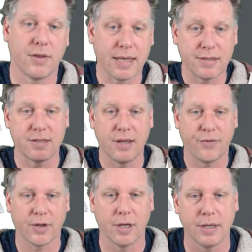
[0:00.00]
So that
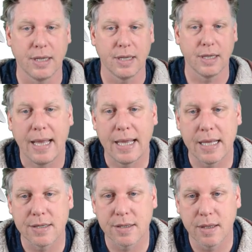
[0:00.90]
certificate
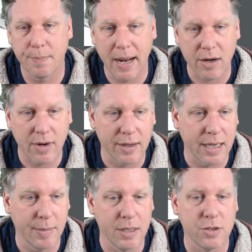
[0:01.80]
is the
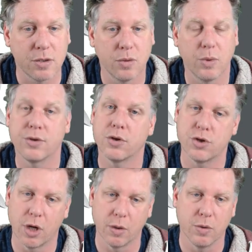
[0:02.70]
background image, which I
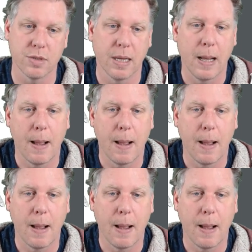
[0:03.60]
chose,